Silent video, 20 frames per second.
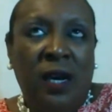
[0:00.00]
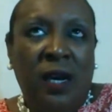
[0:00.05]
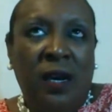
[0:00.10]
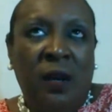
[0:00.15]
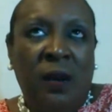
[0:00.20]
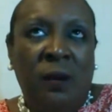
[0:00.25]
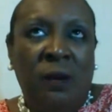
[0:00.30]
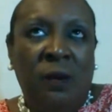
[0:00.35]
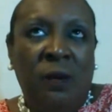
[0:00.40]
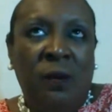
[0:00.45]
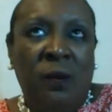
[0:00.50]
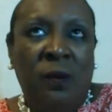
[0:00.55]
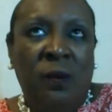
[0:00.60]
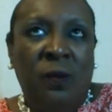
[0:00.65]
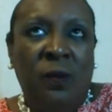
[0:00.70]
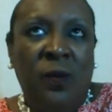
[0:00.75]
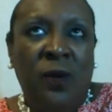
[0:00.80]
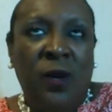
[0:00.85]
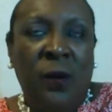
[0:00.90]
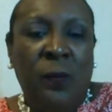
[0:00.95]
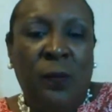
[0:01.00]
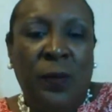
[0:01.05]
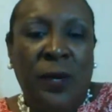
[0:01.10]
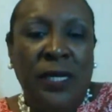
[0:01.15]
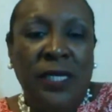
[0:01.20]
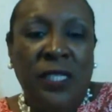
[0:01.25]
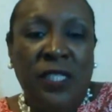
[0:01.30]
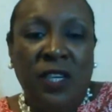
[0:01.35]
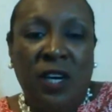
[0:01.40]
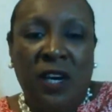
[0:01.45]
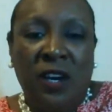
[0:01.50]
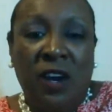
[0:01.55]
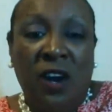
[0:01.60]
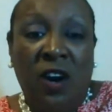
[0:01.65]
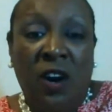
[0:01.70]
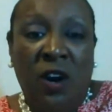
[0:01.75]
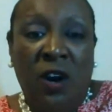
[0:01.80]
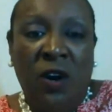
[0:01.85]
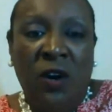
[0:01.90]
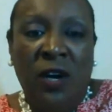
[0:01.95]

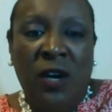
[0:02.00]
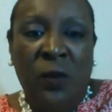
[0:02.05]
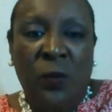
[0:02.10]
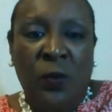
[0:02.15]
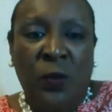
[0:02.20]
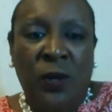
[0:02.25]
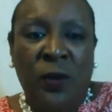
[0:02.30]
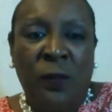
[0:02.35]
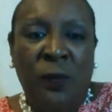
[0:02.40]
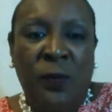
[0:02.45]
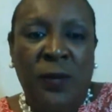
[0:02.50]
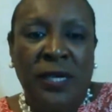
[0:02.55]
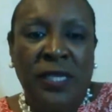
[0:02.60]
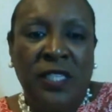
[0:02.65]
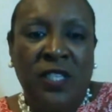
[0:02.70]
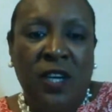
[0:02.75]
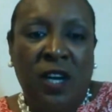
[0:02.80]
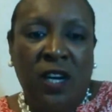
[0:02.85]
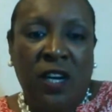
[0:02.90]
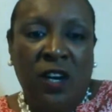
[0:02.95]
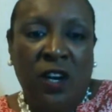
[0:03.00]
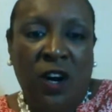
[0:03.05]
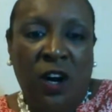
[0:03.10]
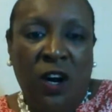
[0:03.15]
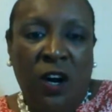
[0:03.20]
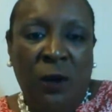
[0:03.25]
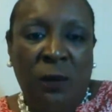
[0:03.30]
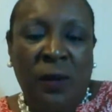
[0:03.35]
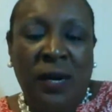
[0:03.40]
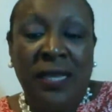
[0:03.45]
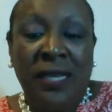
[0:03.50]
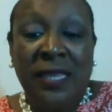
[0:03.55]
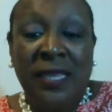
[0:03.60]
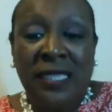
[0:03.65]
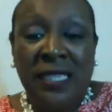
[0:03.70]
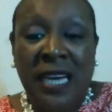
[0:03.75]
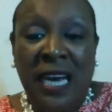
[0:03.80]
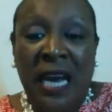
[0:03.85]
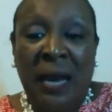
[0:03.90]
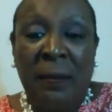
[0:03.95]
WordPress.org and WordPress.com. At
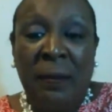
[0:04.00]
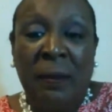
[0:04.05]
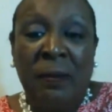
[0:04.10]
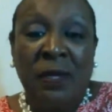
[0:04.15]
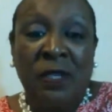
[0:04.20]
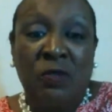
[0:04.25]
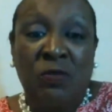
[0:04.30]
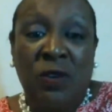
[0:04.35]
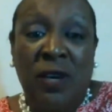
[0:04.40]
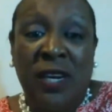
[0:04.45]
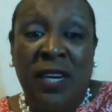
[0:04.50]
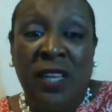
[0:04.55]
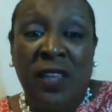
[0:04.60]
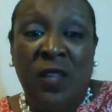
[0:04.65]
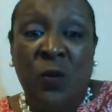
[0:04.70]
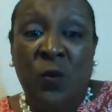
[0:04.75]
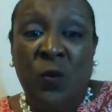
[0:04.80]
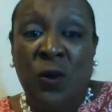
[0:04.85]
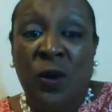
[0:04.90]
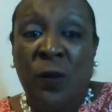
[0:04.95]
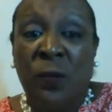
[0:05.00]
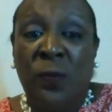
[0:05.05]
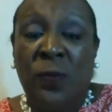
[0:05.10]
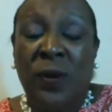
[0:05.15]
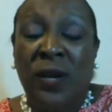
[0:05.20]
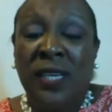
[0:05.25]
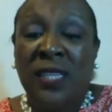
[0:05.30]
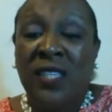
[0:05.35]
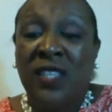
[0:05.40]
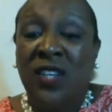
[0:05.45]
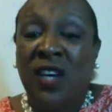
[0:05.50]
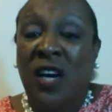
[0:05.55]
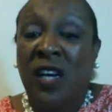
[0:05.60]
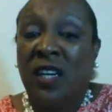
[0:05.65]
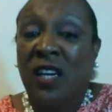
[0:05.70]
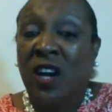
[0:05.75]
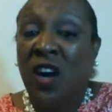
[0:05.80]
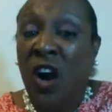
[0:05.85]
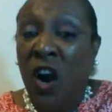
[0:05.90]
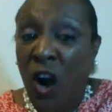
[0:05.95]
the time, I was running the
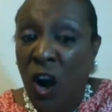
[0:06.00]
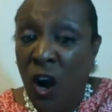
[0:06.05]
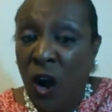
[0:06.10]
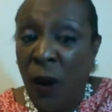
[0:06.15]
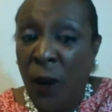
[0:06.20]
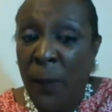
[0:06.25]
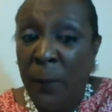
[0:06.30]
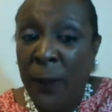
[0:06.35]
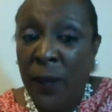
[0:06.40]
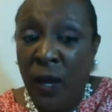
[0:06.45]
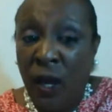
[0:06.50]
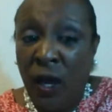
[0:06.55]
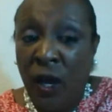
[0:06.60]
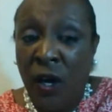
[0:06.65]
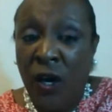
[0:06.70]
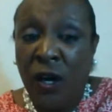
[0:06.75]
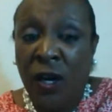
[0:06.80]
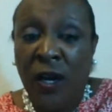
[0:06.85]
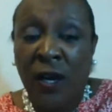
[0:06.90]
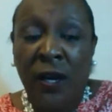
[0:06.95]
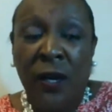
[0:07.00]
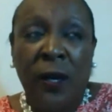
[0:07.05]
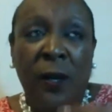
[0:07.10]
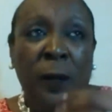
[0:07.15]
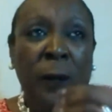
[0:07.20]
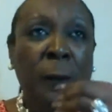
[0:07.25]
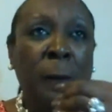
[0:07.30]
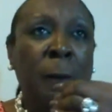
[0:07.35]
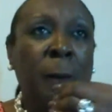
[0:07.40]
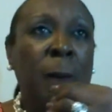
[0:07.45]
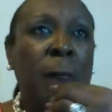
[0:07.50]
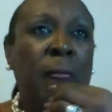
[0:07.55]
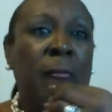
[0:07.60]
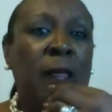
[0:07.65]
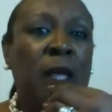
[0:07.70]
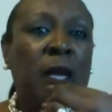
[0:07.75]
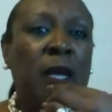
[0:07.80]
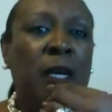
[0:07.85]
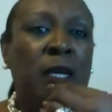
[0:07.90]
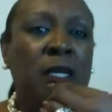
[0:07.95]
WordPress.com blog.
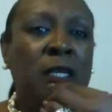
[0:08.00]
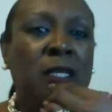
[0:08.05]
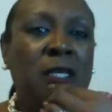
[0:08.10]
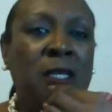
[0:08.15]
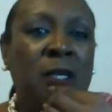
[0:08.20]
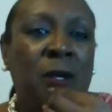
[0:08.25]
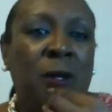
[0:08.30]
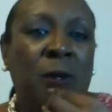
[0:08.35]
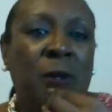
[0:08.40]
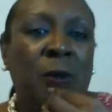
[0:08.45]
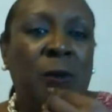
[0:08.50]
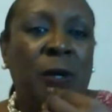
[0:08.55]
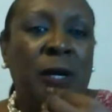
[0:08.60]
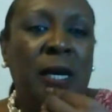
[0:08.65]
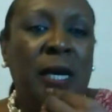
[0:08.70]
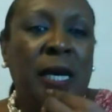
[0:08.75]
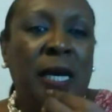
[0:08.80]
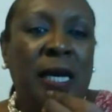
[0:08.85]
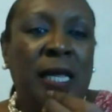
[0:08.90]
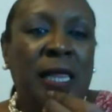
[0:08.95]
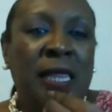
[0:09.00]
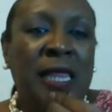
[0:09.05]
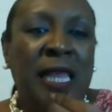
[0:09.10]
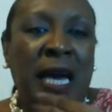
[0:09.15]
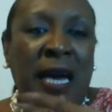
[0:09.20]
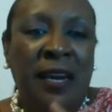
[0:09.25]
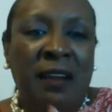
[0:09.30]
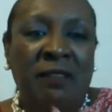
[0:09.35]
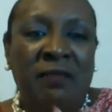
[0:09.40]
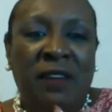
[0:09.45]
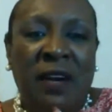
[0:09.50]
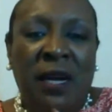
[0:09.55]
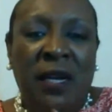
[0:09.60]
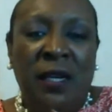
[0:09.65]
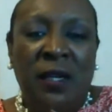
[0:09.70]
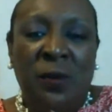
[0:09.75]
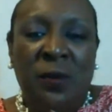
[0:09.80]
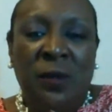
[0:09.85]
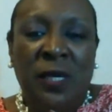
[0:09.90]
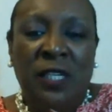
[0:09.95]
So in that
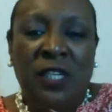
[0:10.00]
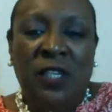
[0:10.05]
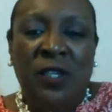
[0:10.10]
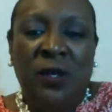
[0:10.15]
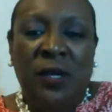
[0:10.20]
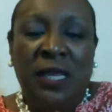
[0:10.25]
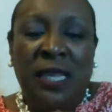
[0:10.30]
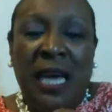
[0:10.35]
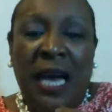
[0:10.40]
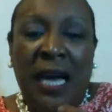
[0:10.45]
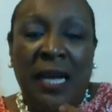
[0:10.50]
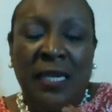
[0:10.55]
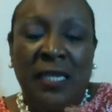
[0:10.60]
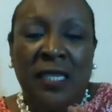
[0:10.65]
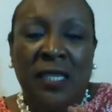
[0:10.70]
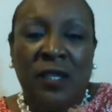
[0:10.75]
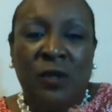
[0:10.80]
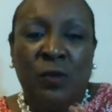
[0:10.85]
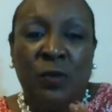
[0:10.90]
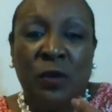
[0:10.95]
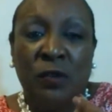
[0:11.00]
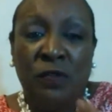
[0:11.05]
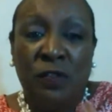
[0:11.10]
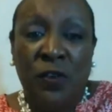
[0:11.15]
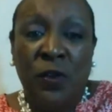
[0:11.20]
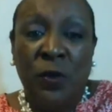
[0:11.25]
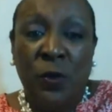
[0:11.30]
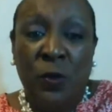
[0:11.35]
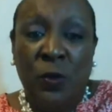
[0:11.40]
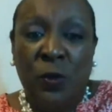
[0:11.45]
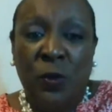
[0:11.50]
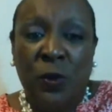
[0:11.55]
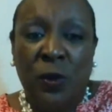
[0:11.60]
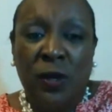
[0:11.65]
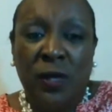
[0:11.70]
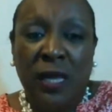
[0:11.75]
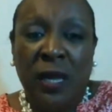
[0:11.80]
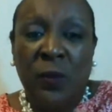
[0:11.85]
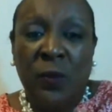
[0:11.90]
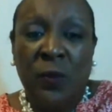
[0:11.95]
evaluation or that review,
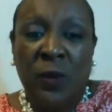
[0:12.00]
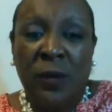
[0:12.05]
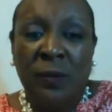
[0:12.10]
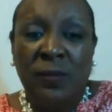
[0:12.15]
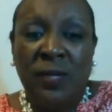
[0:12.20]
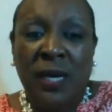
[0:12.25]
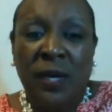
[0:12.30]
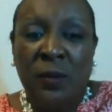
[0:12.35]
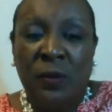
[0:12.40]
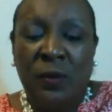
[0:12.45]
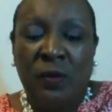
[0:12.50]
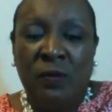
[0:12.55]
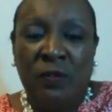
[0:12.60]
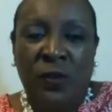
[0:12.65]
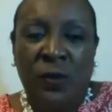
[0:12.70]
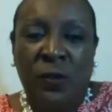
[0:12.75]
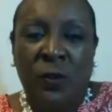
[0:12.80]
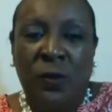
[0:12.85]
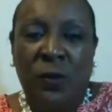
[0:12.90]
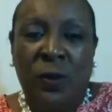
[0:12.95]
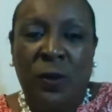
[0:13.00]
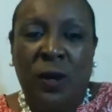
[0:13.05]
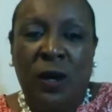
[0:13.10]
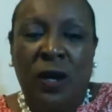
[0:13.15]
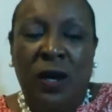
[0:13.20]
that website review,